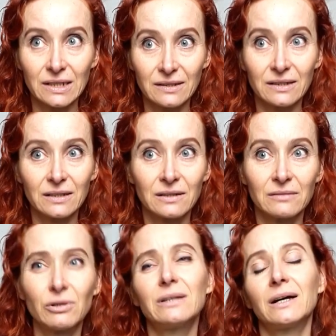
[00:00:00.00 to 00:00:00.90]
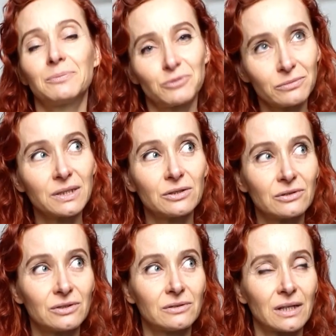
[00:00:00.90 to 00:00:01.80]
I think, well, I probably
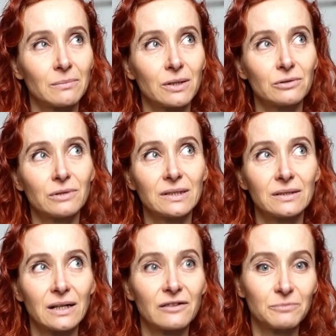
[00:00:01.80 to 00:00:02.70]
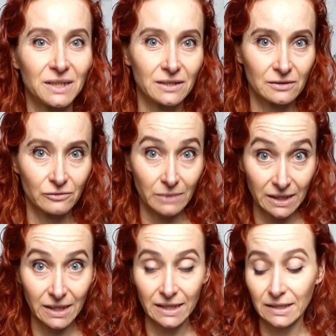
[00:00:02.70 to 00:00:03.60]
used about 1.5 meters of my
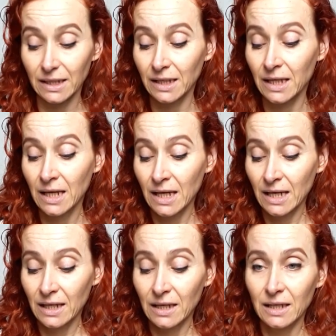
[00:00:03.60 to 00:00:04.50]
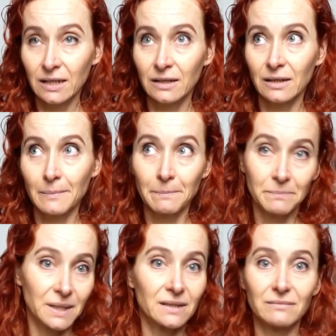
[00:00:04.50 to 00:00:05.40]
lining.
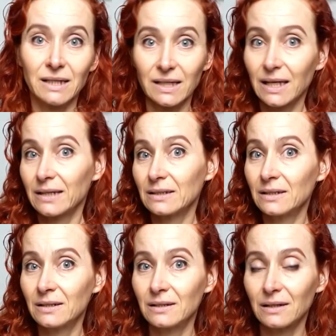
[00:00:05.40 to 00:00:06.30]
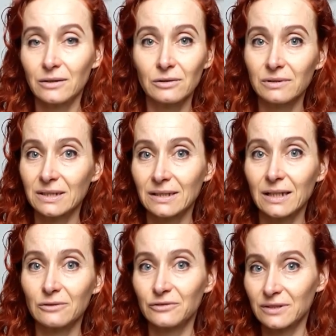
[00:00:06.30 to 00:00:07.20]
But again, I always
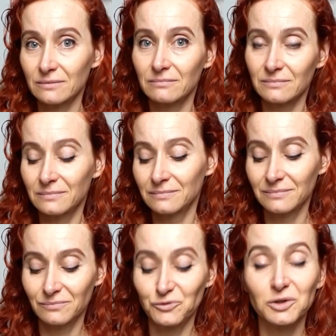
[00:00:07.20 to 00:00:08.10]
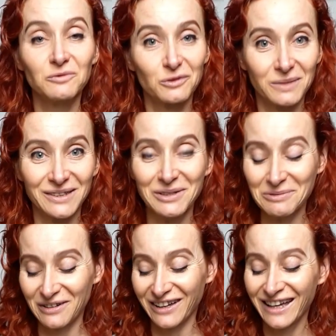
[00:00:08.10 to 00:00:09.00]
allow for some room for
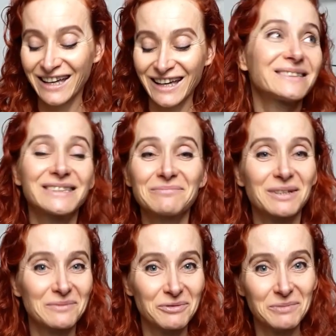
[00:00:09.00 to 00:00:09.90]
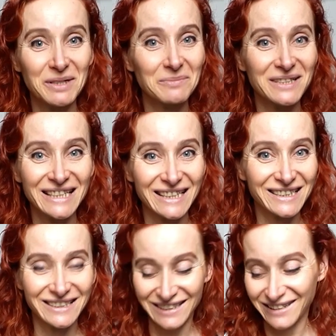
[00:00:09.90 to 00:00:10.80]
maneuver. Sometimes we make
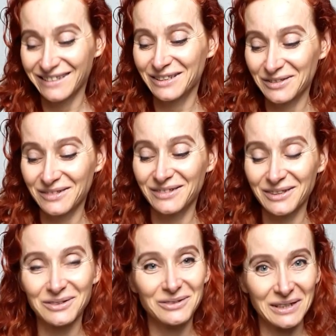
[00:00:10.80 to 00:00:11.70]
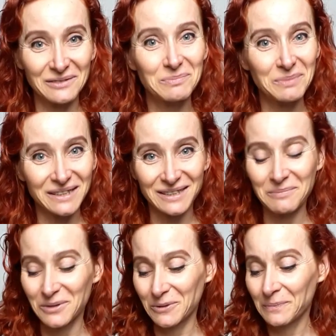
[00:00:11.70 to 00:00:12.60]
mistakes and it's good to have a bit
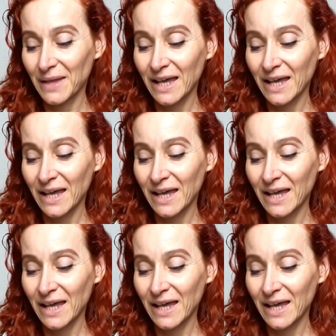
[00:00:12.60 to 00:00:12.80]
more.